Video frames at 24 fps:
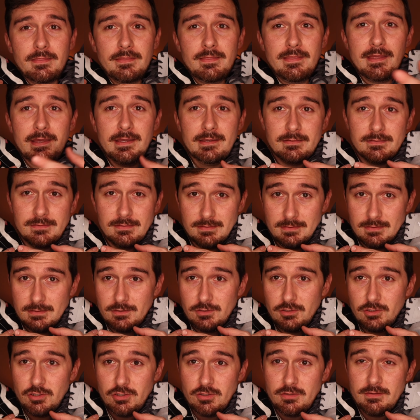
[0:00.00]

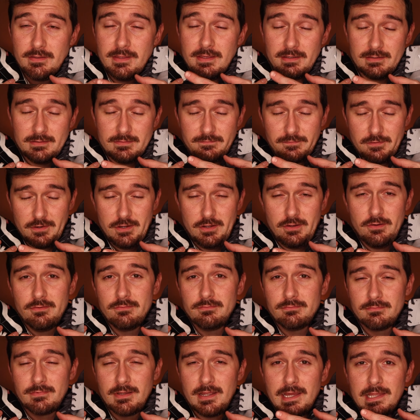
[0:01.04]
this for
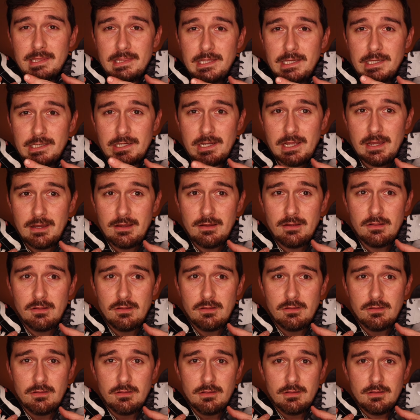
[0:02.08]
you, and then
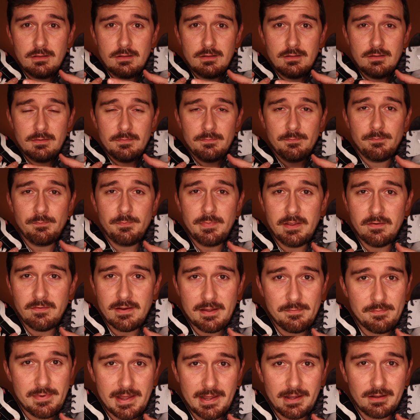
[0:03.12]
I'll be
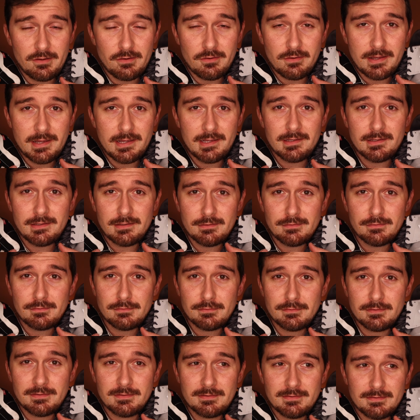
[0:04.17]
right back, okay?
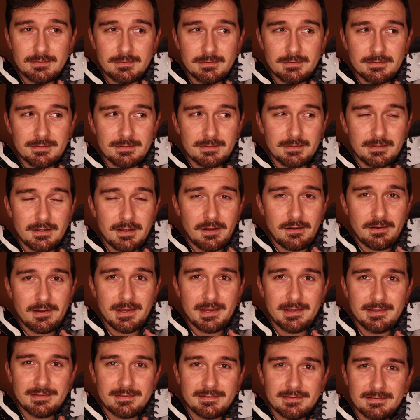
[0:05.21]

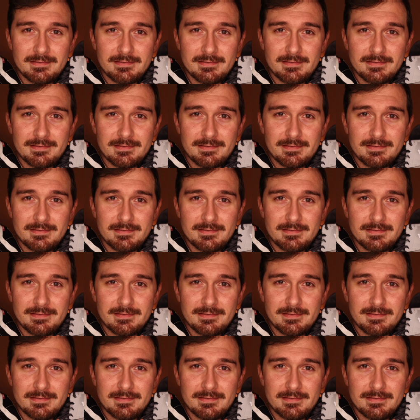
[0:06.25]
Okay.